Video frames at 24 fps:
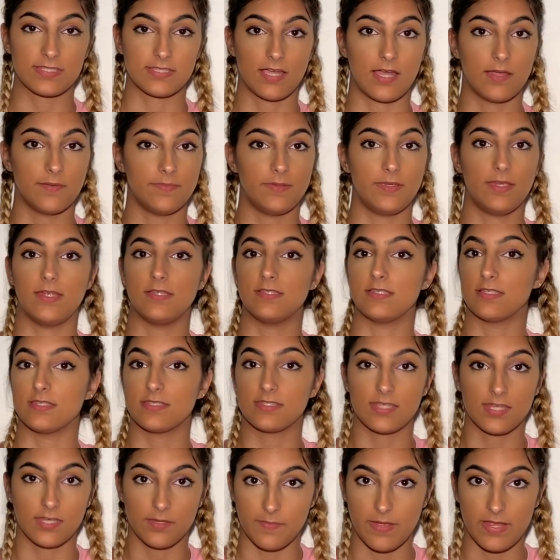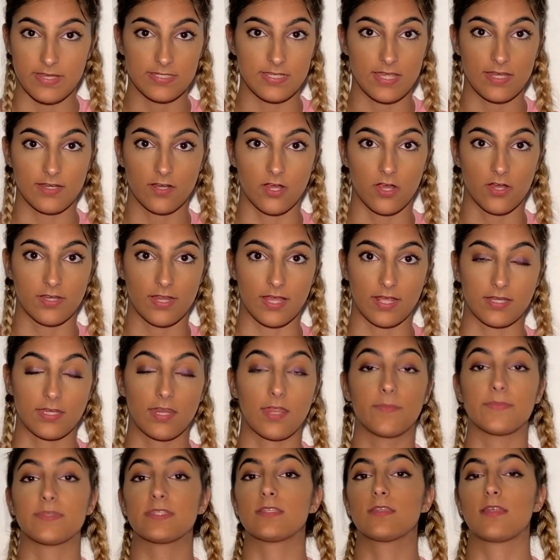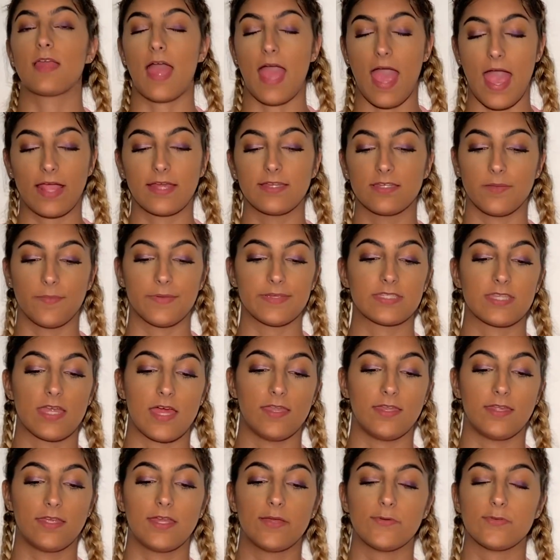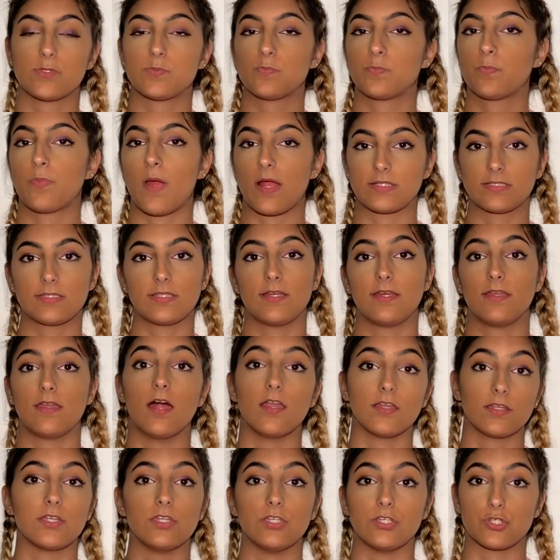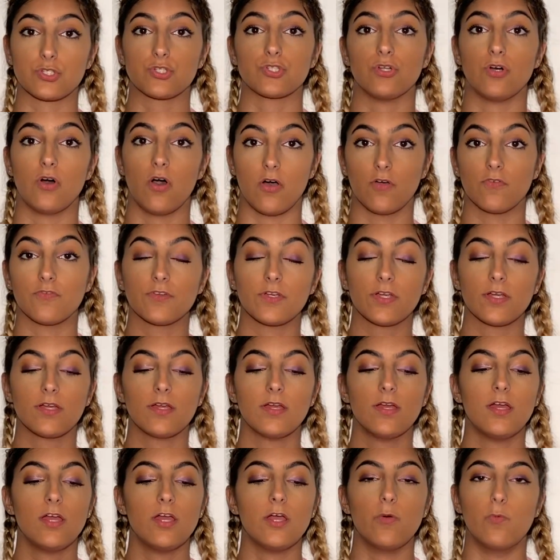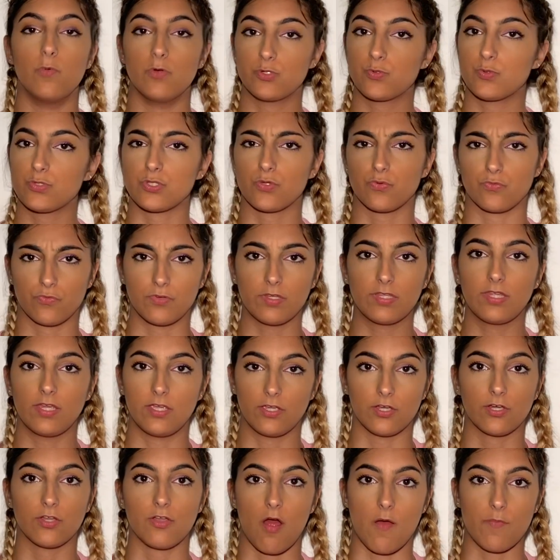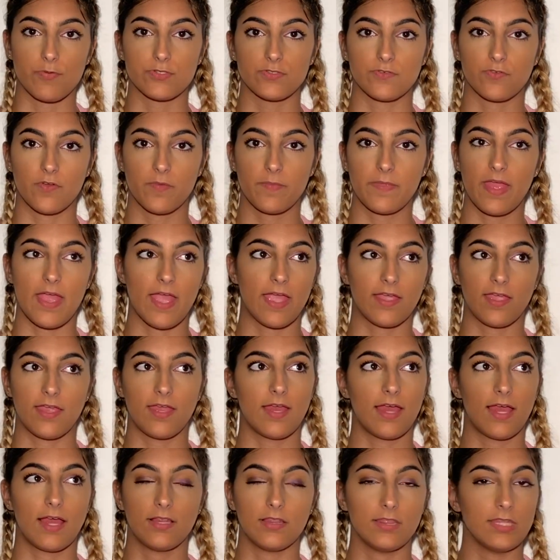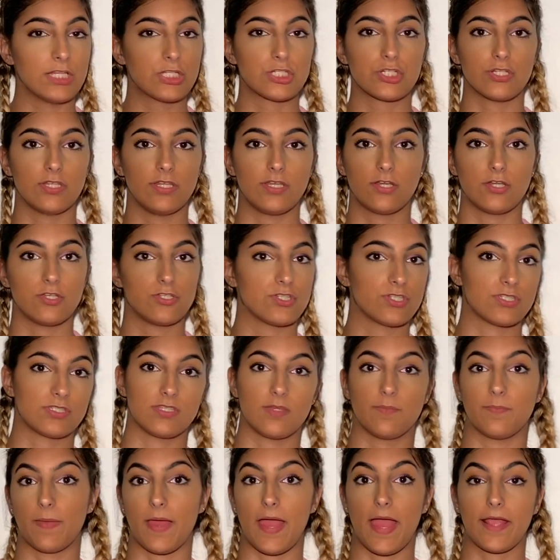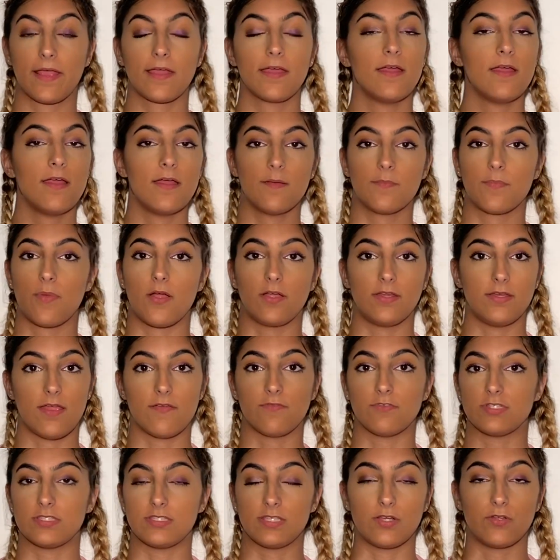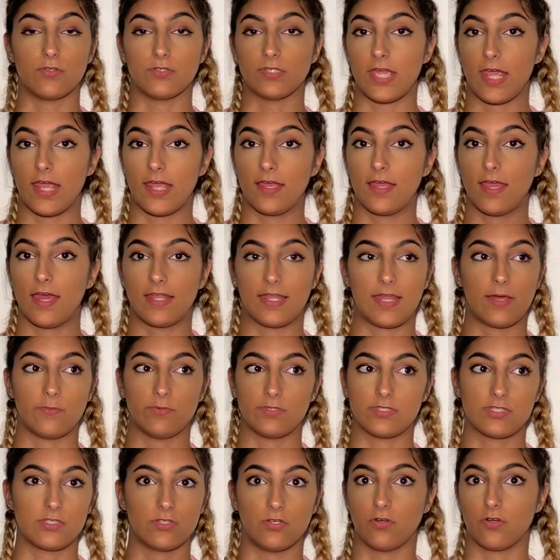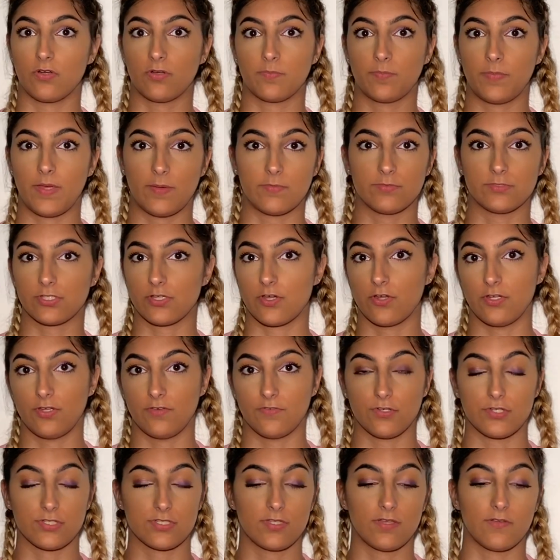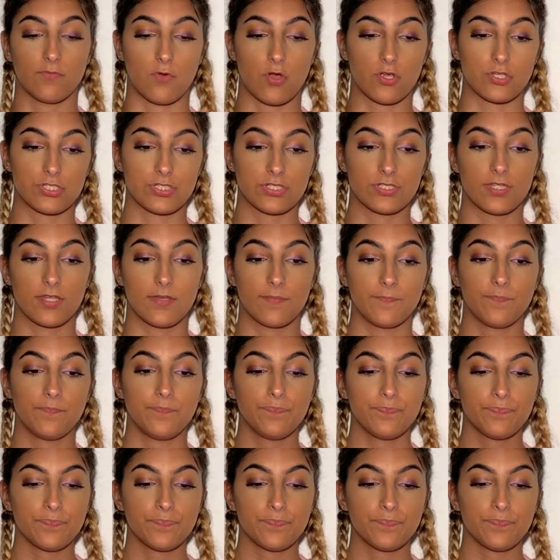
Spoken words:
the IB. It didn't say to maintain current academic standing. It was practically an unconditional offer, which was a really good option for me. I literally could just sit back, party every single day, and I would still be able to go to University of Washington.